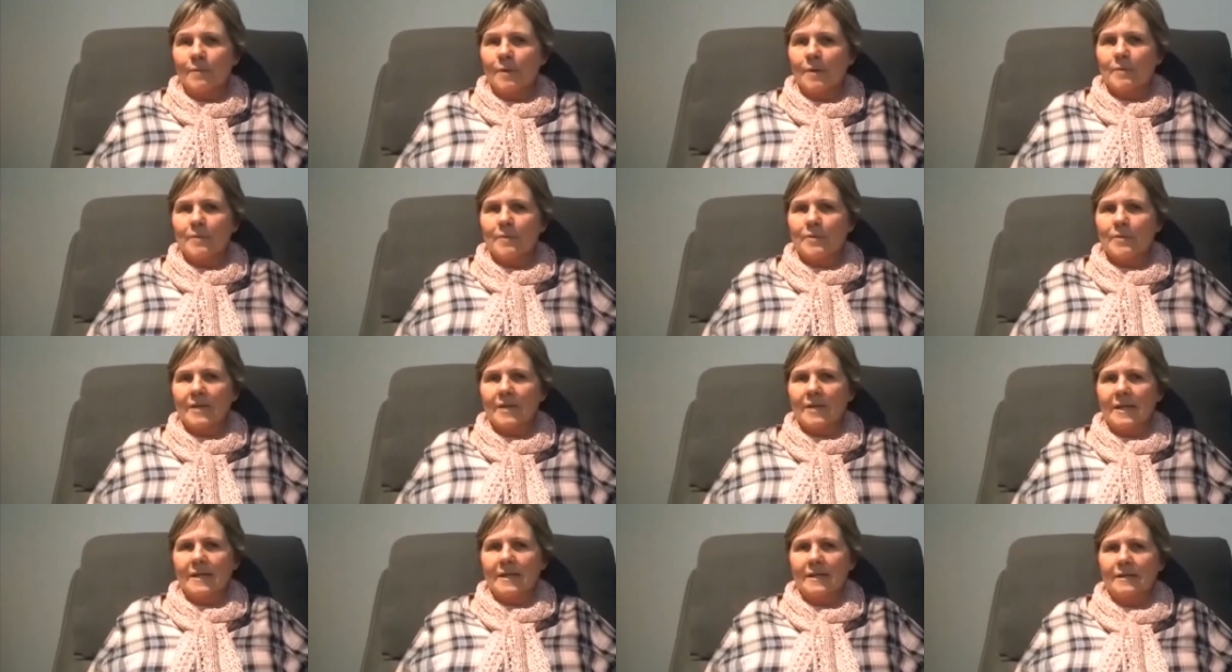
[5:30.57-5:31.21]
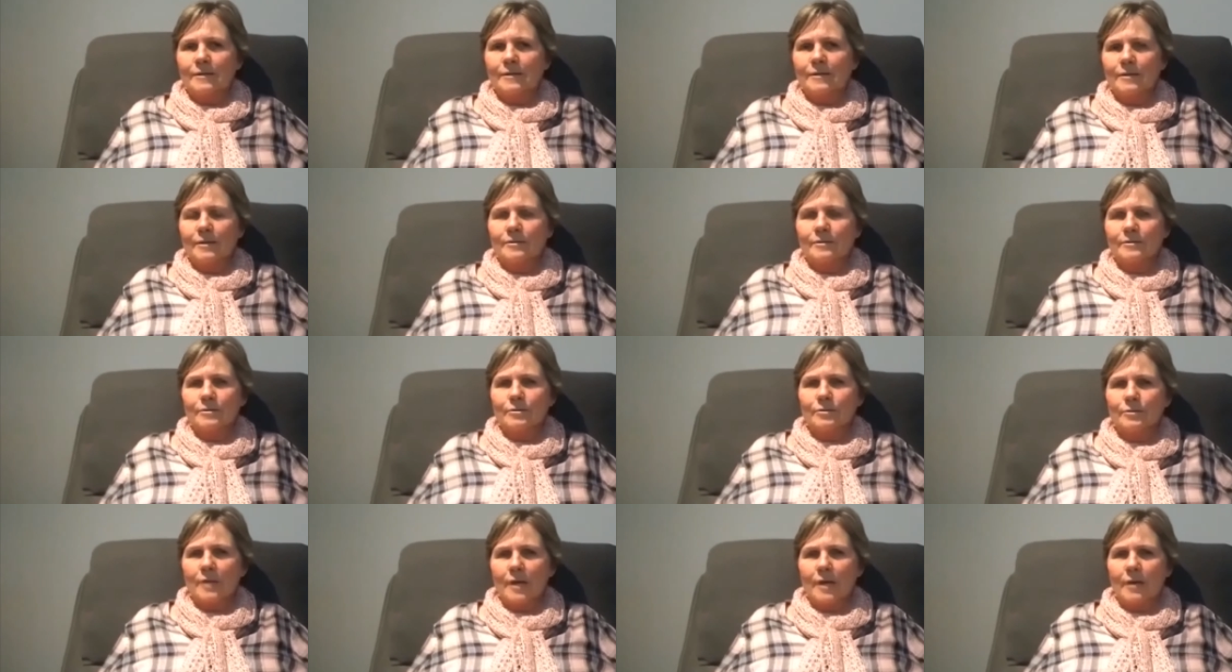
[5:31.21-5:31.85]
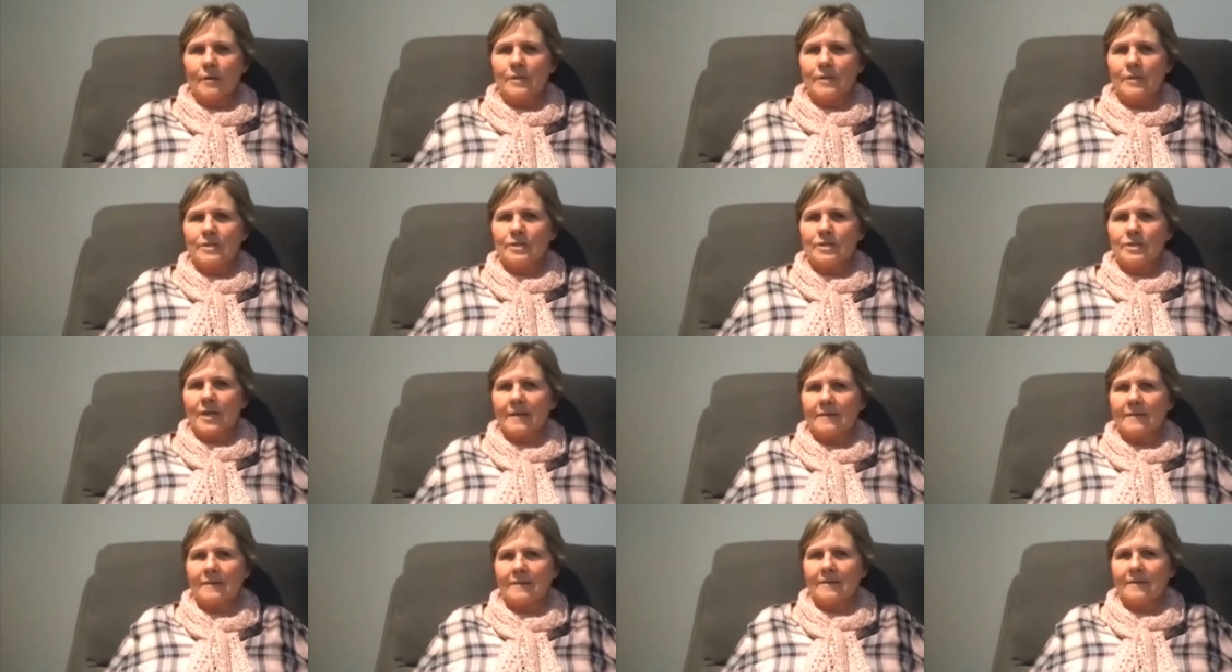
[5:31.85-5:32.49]
We really learned to know each
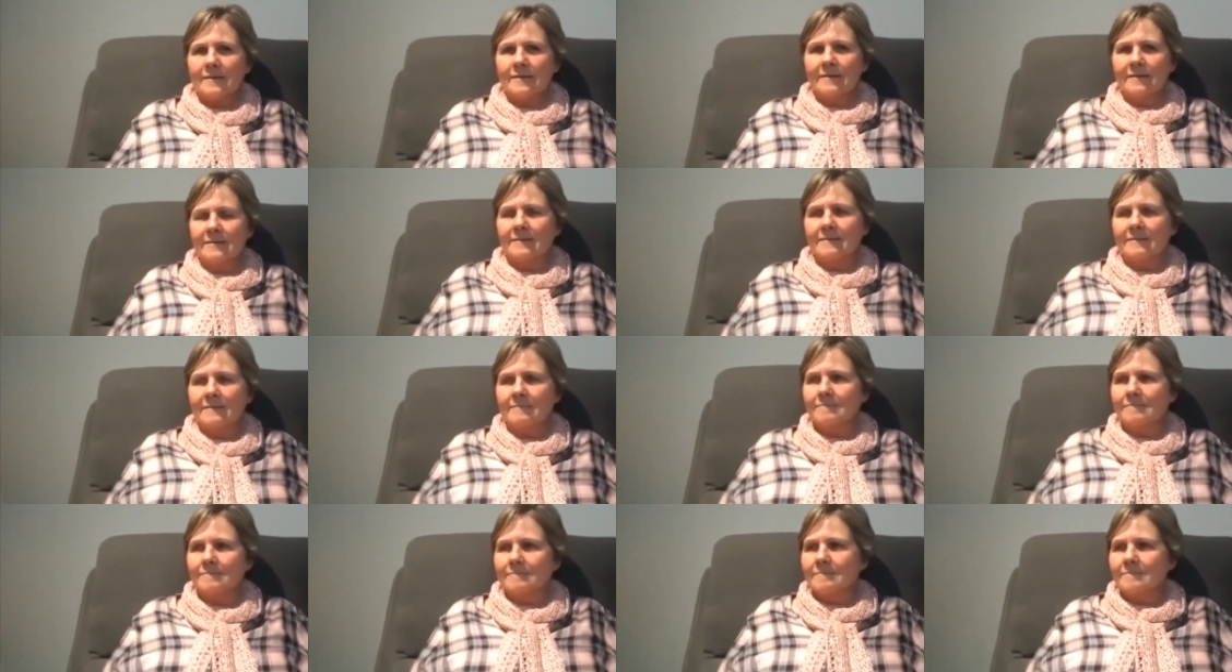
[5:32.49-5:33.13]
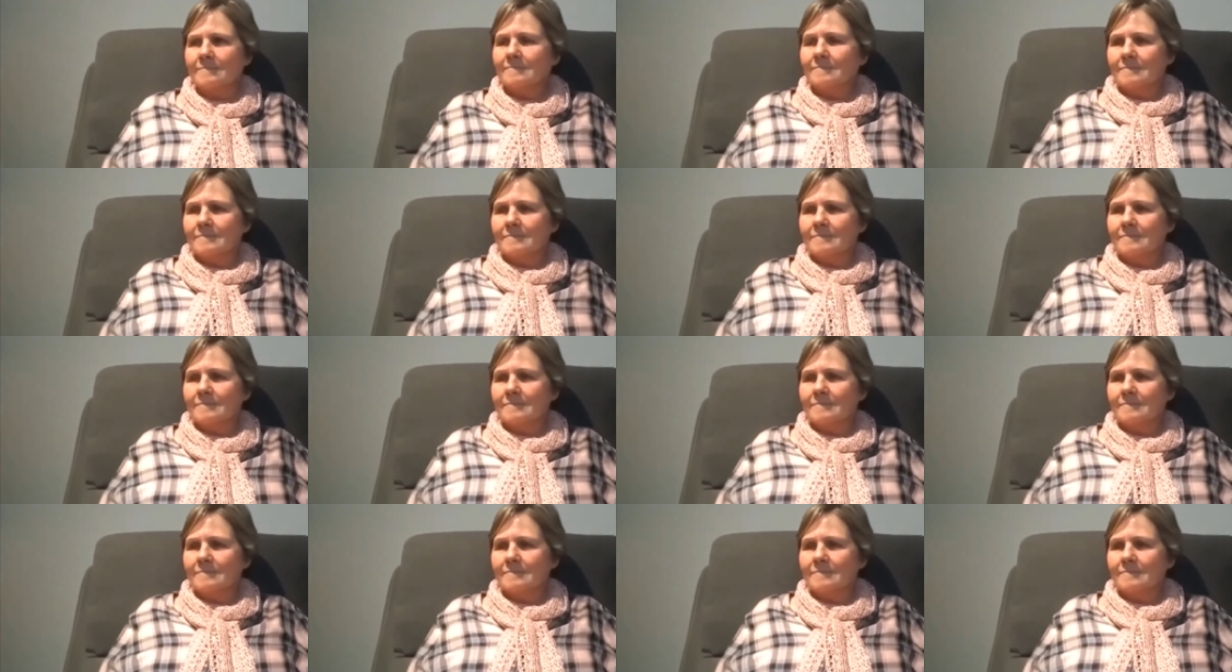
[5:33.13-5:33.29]
other in